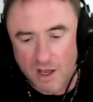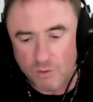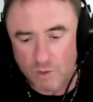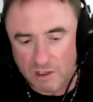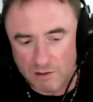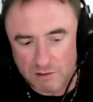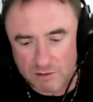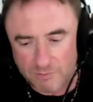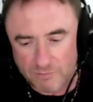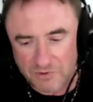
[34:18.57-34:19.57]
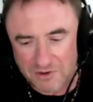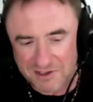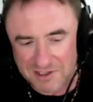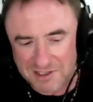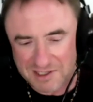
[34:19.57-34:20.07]
Well,
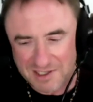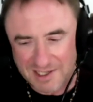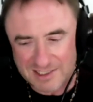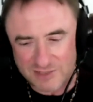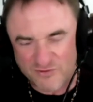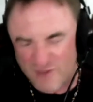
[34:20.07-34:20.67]
it's